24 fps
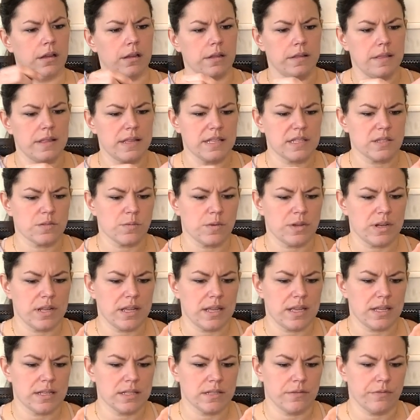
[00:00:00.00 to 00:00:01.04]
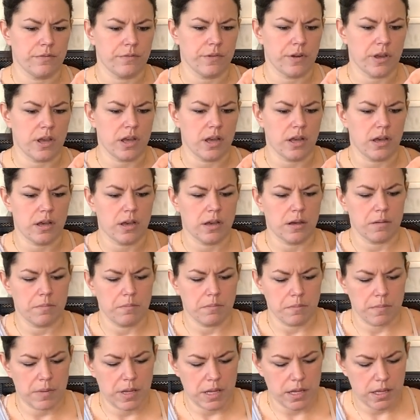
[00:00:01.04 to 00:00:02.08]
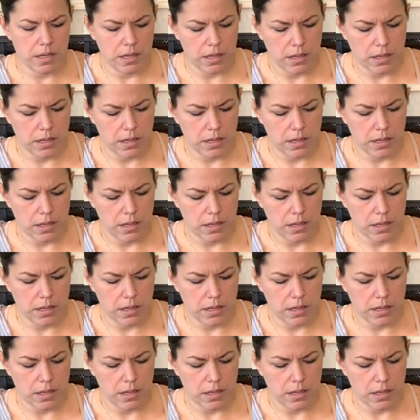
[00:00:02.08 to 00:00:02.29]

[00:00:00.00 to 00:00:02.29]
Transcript: And this one is from,